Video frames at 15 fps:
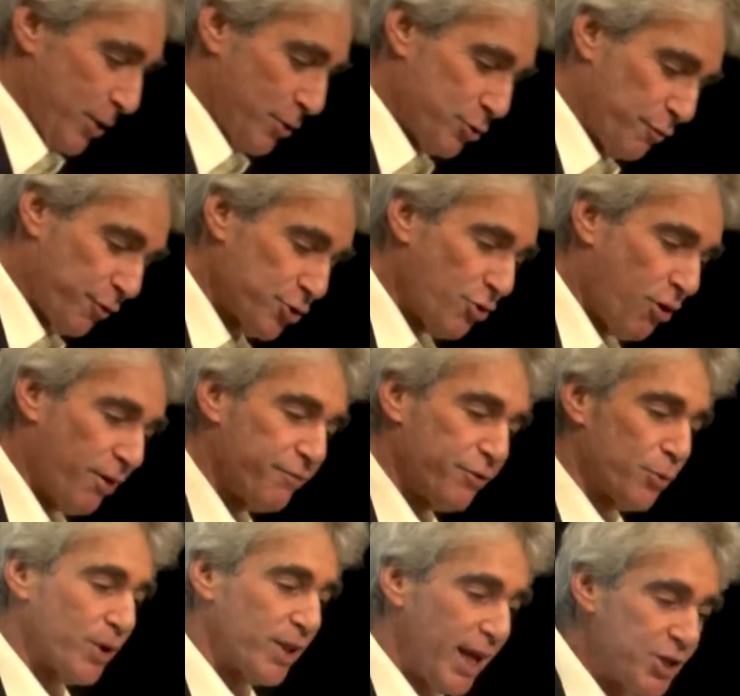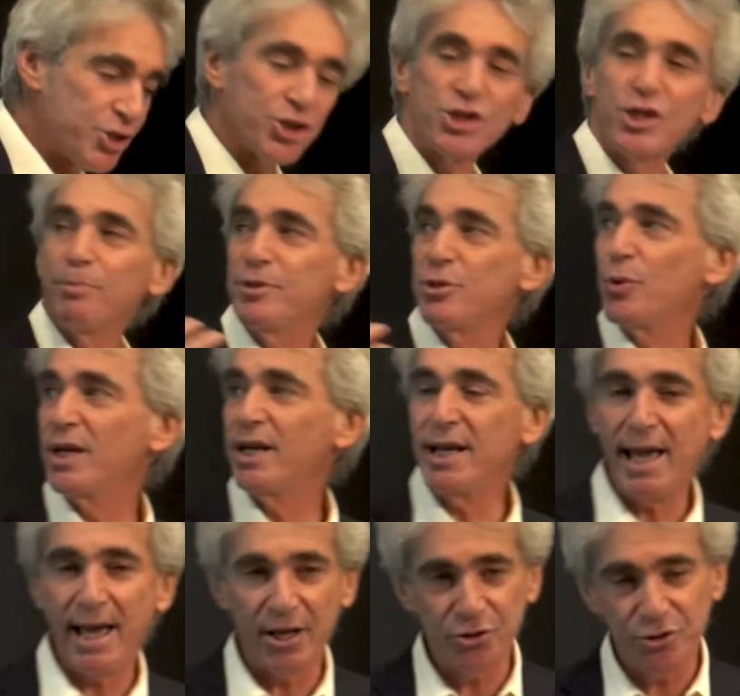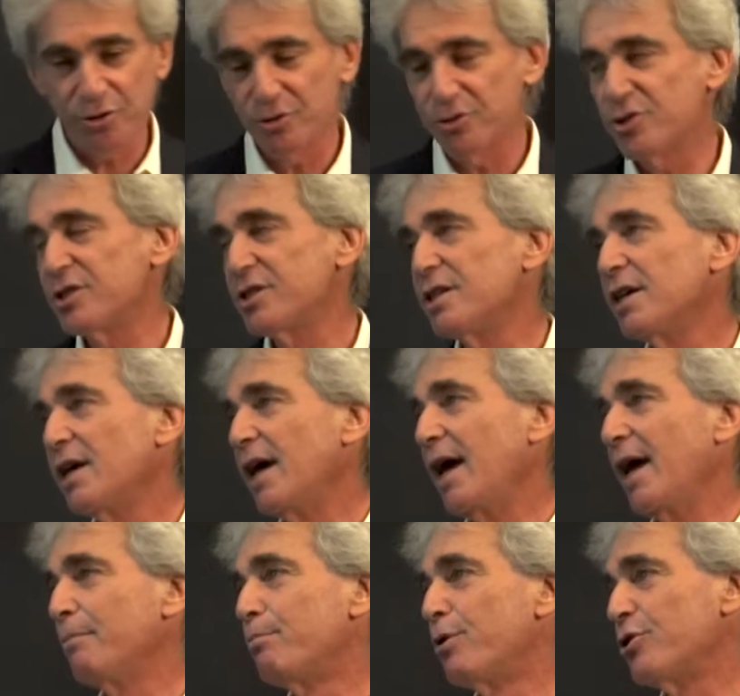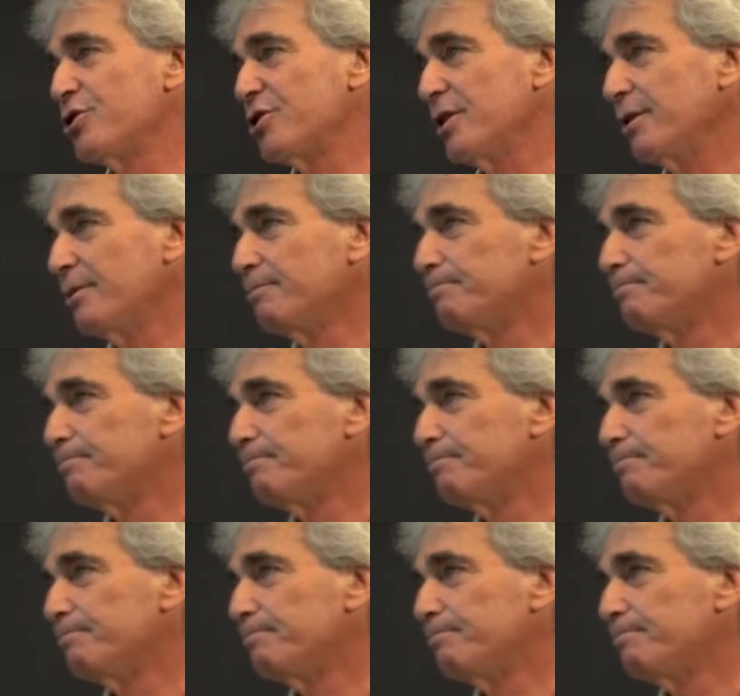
So first off, the relationship between enhancers and bursting.